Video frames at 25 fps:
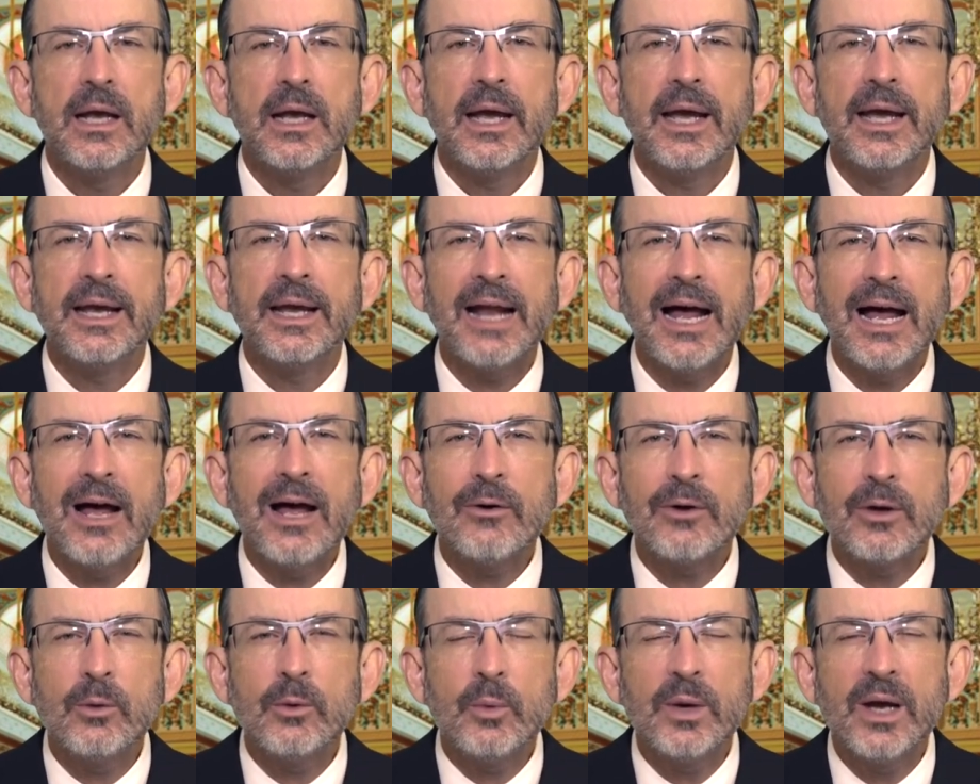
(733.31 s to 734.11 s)
And how
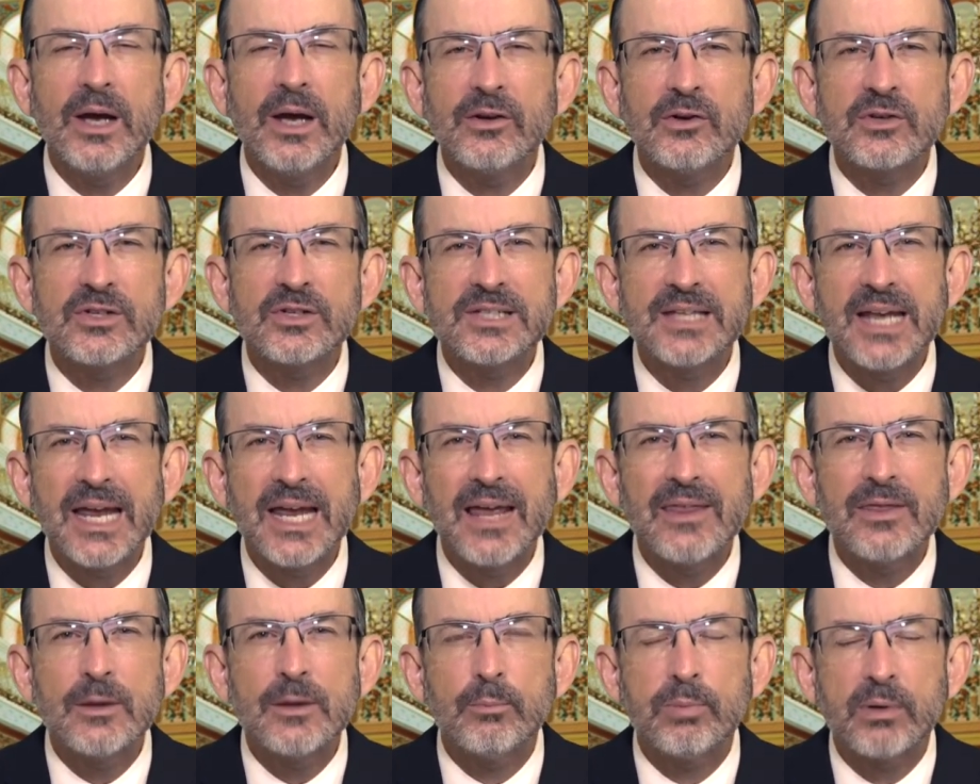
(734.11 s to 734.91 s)
can we
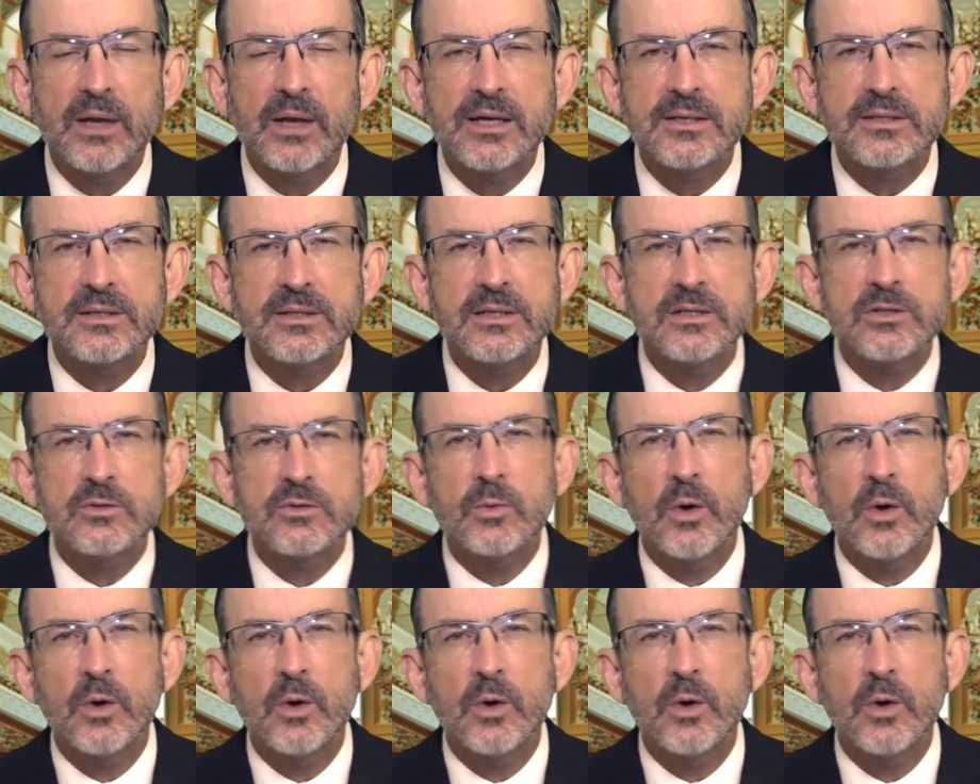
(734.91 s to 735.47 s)
understand the blessings?